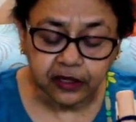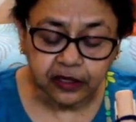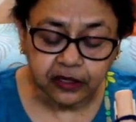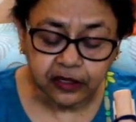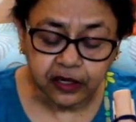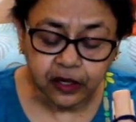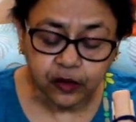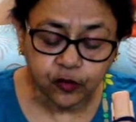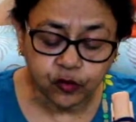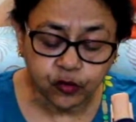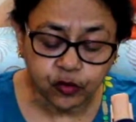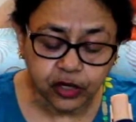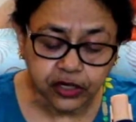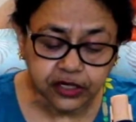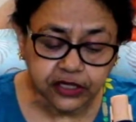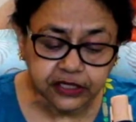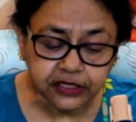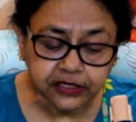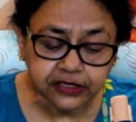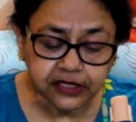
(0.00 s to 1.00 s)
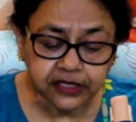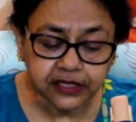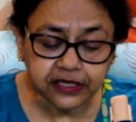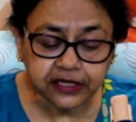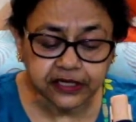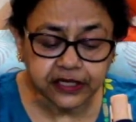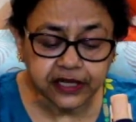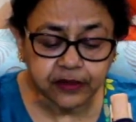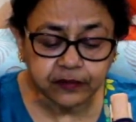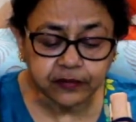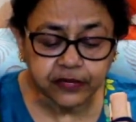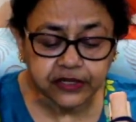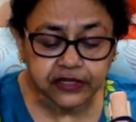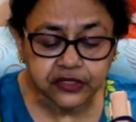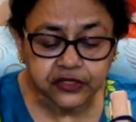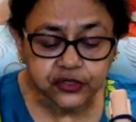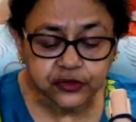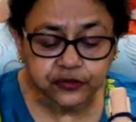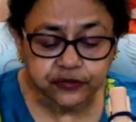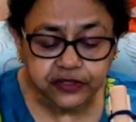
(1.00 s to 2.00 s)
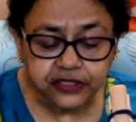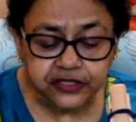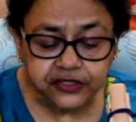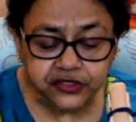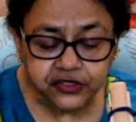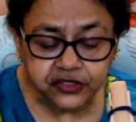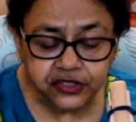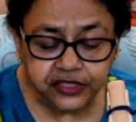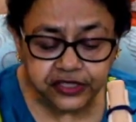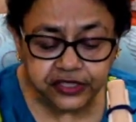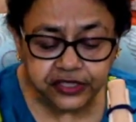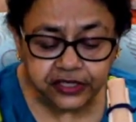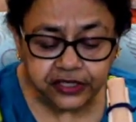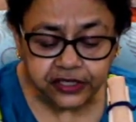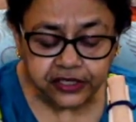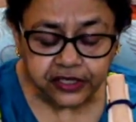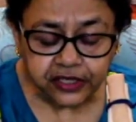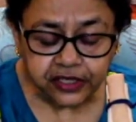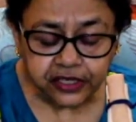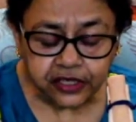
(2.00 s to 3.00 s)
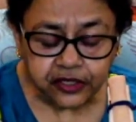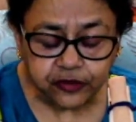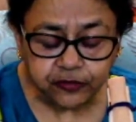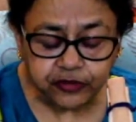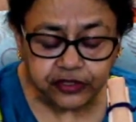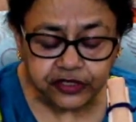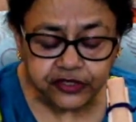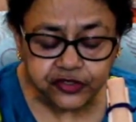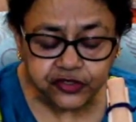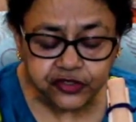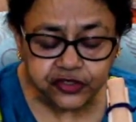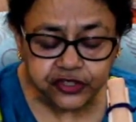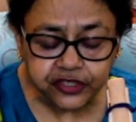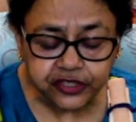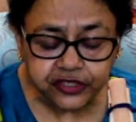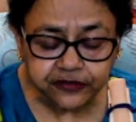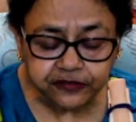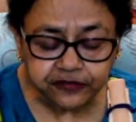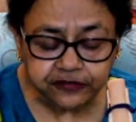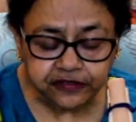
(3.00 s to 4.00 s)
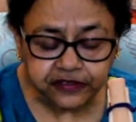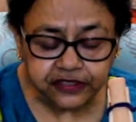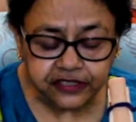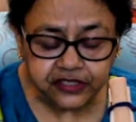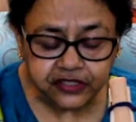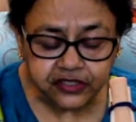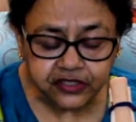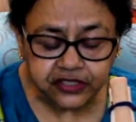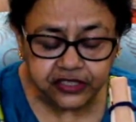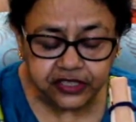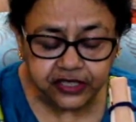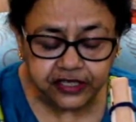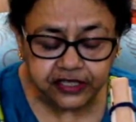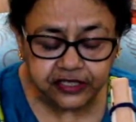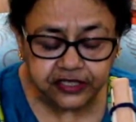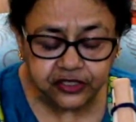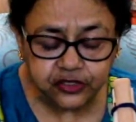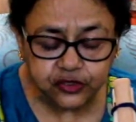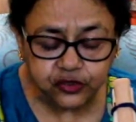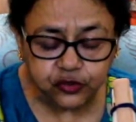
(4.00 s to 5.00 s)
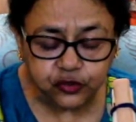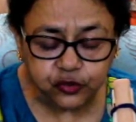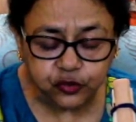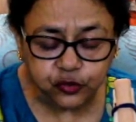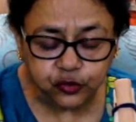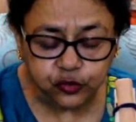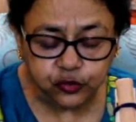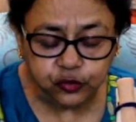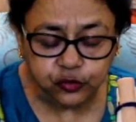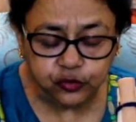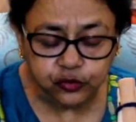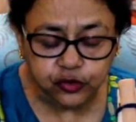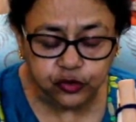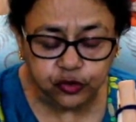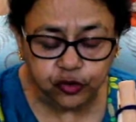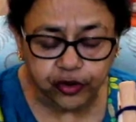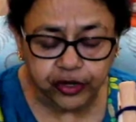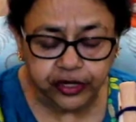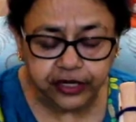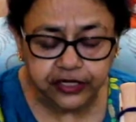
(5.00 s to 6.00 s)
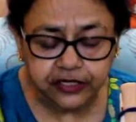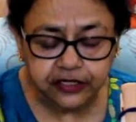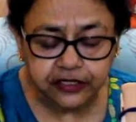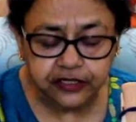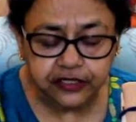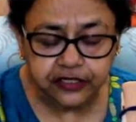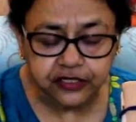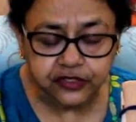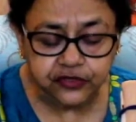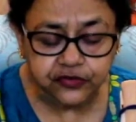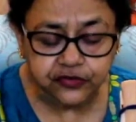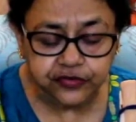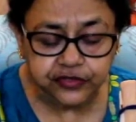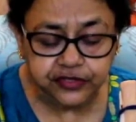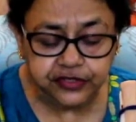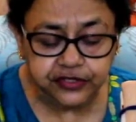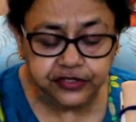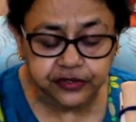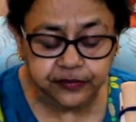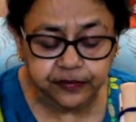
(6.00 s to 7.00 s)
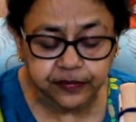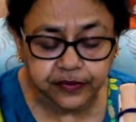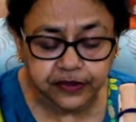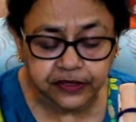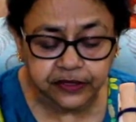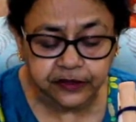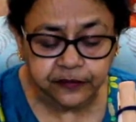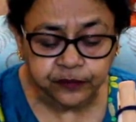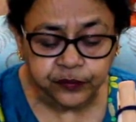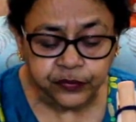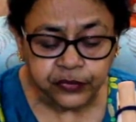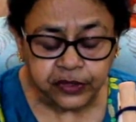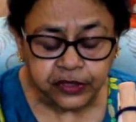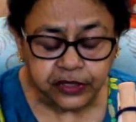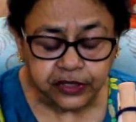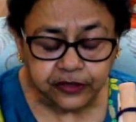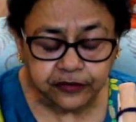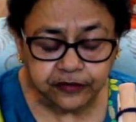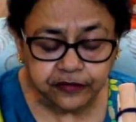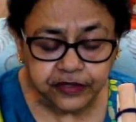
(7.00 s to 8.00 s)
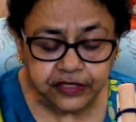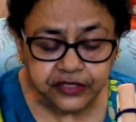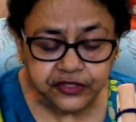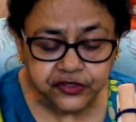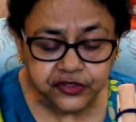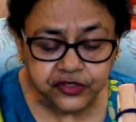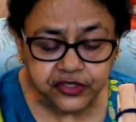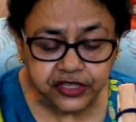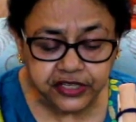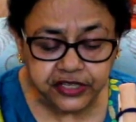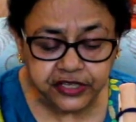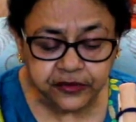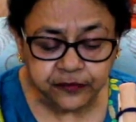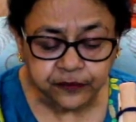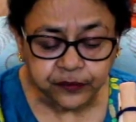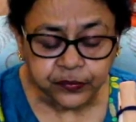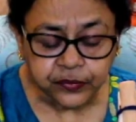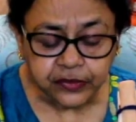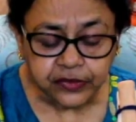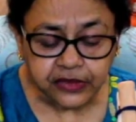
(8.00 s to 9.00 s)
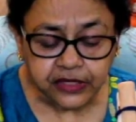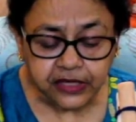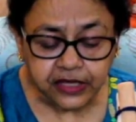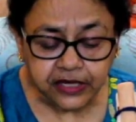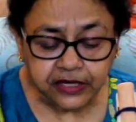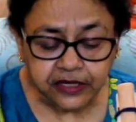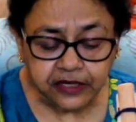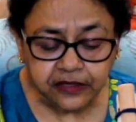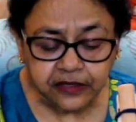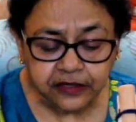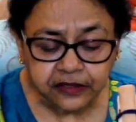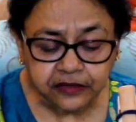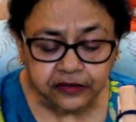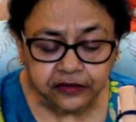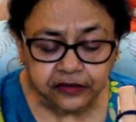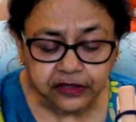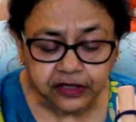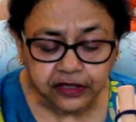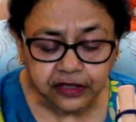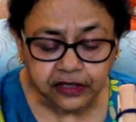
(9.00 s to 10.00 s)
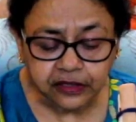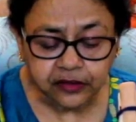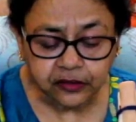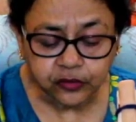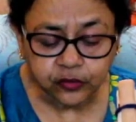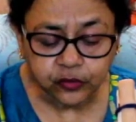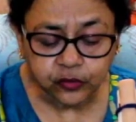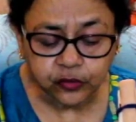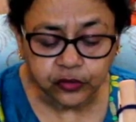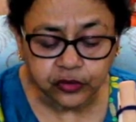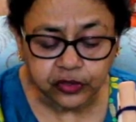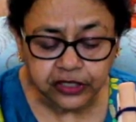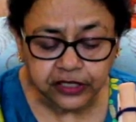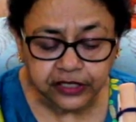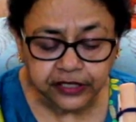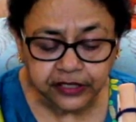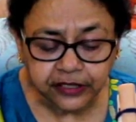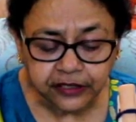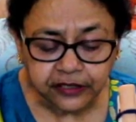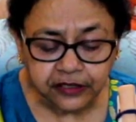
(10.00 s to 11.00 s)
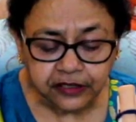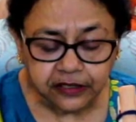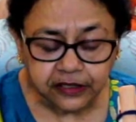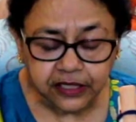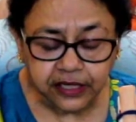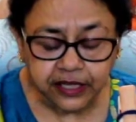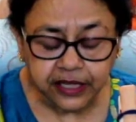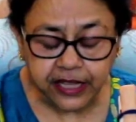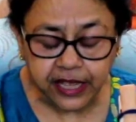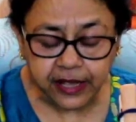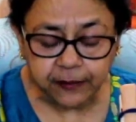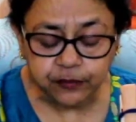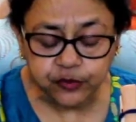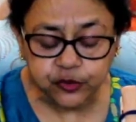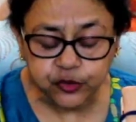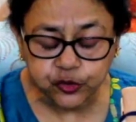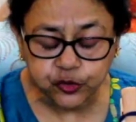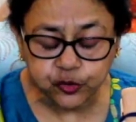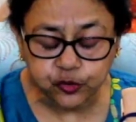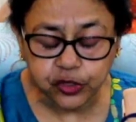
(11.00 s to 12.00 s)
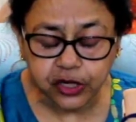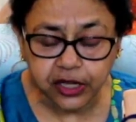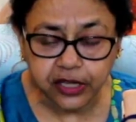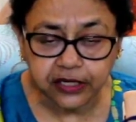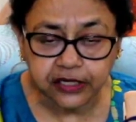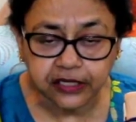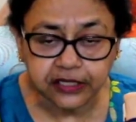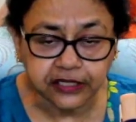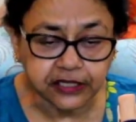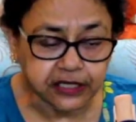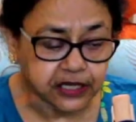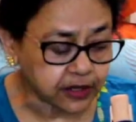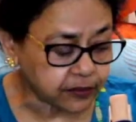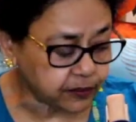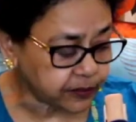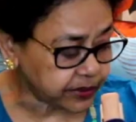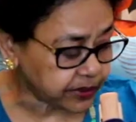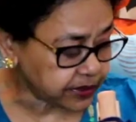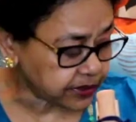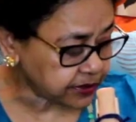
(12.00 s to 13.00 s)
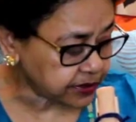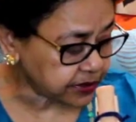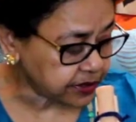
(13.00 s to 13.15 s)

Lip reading: Now what are the ligaments you will see? You will see first there is no joint is visible. You will see there are only the capsular ligament,